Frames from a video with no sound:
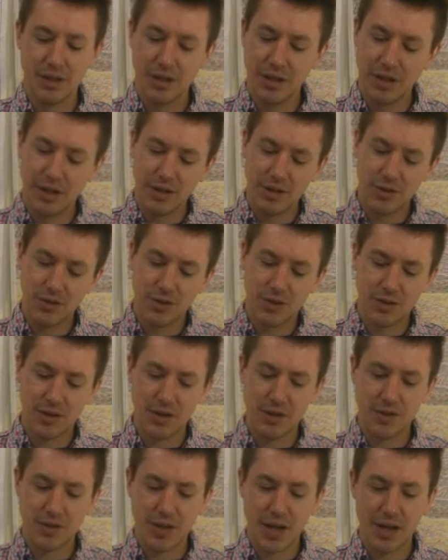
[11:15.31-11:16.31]

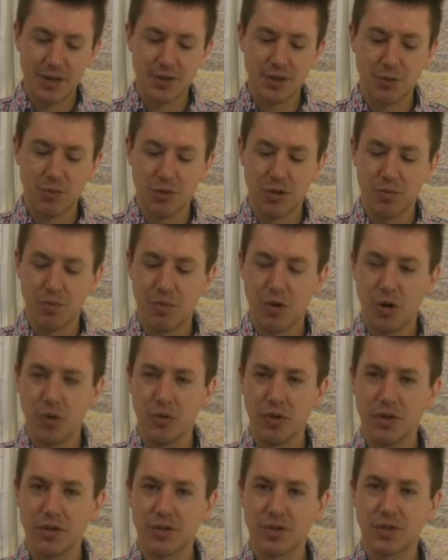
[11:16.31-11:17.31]
It's got some
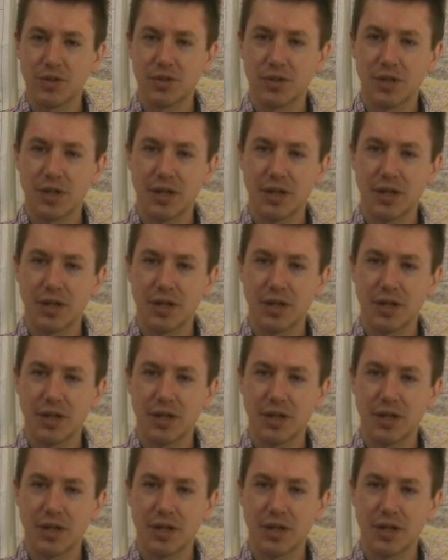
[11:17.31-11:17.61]
components.